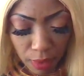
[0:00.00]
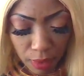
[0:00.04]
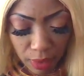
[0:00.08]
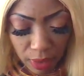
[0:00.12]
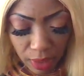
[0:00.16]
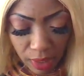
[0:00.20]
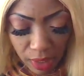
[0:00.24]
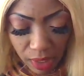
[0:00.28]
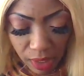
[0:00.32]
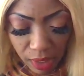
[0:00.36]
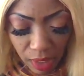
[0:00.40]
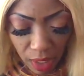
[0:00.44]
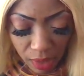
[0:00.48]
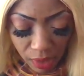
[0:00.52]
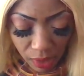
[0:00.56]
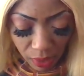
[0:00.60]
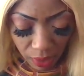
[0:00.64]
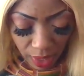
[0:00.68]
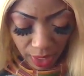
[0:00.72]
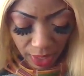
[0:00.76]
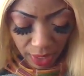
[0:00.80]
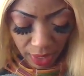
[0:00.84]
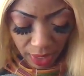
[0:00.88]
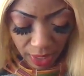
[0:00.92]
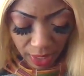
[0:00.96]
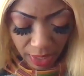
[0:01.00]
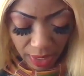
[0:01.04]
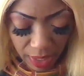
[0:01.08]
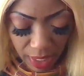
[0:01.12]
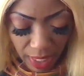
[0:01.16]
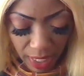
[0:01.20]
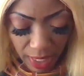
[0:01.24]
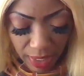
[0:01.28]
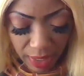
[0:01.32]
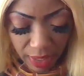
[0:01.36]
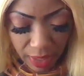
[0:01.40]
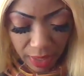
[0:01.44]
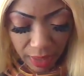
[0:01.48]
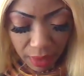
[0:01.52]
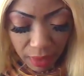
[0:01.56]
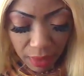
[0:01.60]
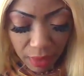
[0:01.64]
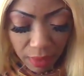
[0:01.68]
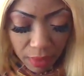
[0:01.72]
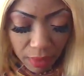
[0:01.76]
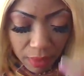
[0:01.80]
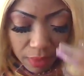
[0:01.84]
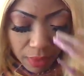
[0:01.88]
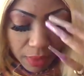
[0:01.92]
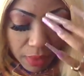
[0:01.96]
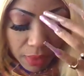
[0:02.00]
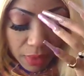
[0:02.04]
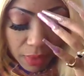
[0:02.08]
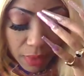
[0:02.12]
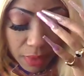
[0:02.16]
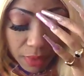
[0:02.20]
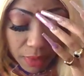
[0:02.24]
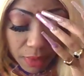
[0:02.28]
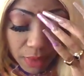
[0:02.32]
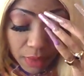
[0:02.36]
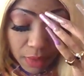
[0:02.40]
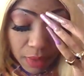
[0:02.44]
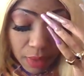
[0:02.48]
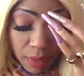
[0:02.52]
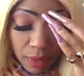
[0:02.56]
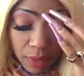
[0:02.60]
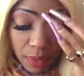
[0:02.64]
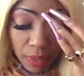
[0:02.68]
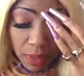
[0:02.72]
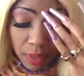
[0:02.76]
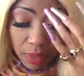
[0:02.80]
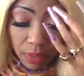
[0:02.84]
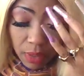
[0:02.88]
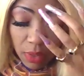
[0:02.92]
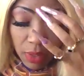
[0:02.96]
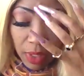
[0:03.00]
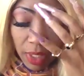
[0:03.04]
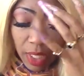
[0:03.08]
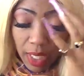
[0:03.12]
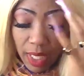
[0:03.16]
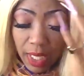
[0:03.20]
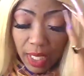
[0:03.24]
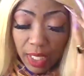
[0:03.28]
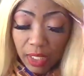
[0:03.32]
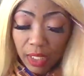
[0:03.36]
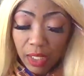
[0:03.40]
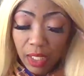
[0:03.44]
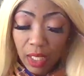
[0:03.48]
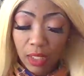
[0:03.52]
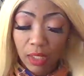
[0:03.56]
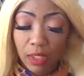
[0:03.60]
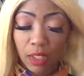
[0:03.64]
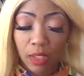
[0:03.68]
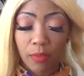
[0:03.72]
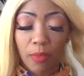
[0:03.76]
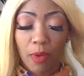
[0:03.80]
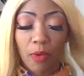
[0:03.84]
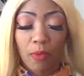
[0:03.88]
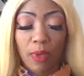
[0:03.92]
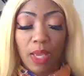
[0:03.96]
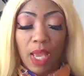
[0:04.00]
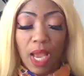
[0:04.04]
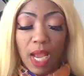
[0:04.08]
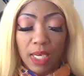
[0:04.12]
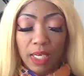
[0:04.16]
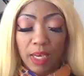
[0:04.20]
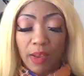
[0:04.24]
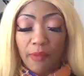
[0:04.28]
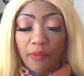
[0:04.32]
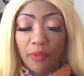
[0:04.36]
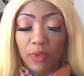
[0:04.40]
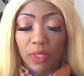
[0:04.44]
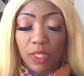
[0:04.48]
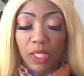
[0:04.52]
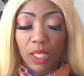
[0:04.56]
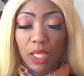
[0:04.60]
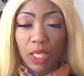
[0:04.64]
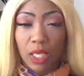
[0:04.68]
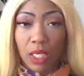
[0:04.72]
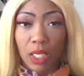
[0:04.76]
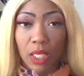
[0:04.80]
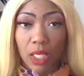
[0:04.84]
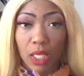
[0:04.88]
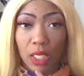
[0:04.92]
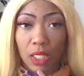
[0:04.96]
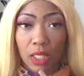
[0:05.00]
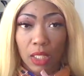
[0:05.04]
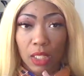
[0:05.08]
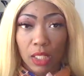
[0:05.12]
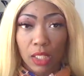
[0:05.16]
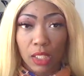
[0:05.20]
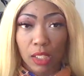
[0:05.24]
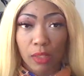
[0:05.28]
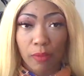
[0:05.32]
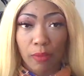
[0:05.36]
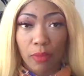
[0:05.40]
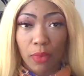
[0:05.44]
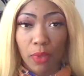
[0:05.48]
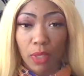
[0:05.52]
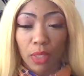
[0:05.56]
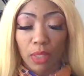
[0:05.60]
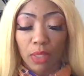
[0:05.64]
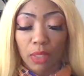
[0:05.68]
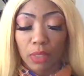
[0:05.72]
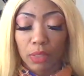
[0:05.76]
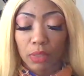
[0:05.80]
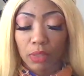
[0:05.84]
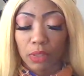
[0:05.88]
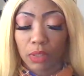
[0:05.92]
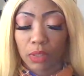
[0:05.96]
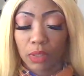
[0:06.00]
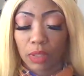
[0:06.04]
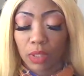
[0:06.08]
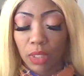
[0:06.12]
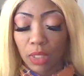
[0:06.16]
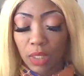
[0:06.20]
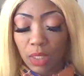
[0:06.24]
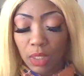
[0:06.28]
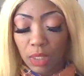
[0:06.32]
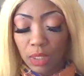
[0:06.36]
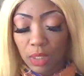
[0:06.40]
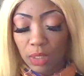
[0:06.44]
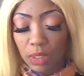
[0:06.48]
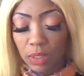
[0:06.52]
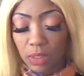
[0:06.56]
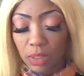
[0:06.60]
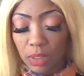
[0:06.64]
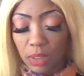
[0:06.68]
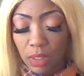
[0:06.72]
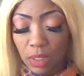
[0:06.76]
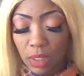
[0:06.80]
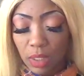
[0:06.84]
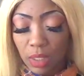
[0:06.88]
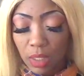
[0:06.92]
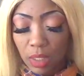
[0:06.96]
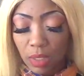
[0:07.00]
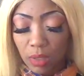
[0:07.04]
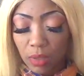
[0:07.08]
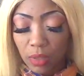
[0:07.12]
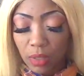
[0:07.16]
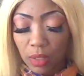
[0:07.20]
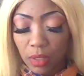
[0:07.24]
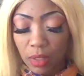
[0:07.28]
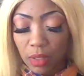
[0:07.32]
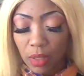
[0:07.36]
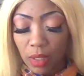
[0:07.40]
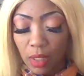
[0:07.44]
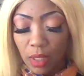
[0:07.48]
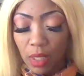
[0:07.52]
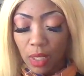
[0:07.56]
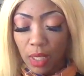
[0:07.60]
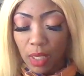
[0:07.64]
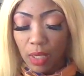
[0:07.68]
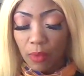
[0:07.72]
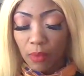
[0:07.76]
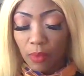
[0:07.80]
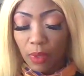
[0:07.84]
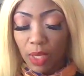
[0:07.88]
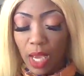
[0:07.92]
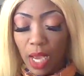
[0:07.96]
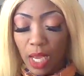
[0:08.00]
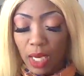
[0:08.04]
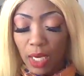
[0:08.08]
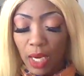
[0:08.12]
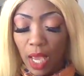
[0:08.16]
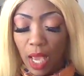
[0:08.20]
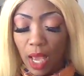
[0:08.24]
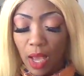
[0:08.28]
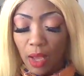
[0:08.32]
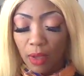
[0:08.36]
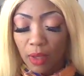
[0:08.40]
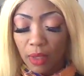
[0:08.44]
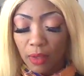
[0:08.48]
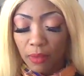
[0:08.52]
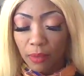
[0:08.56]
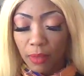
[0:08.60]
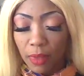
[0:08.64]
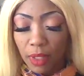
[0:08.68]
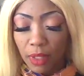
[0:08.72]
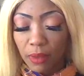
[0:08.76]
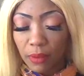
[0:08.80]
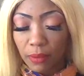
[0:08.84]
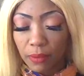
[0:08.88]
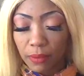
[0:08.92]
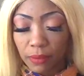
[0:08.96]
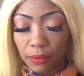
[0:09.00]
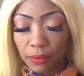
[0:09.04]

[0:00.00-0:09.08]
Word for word: This is also getting connected to your ancestors, but we got Nefertiti in this bitch. Look at this shit. We got alchemy.